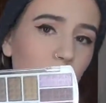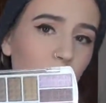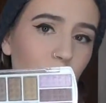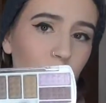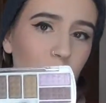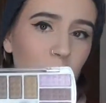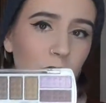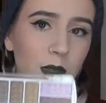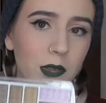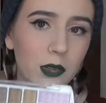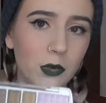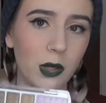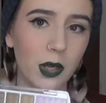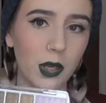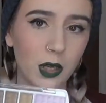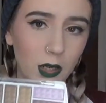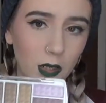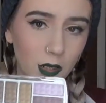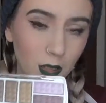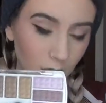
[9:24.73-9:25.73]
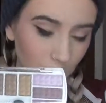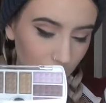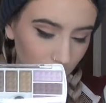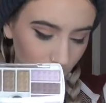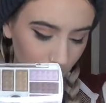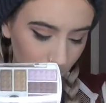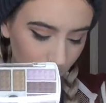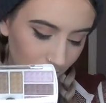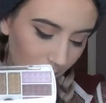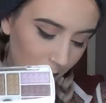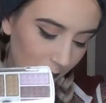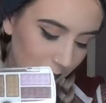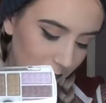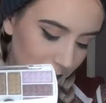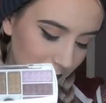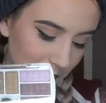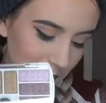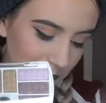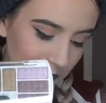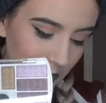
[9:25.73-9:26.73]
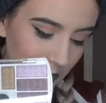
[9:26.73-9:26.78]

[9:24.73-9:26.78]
I thought that was quite a nice little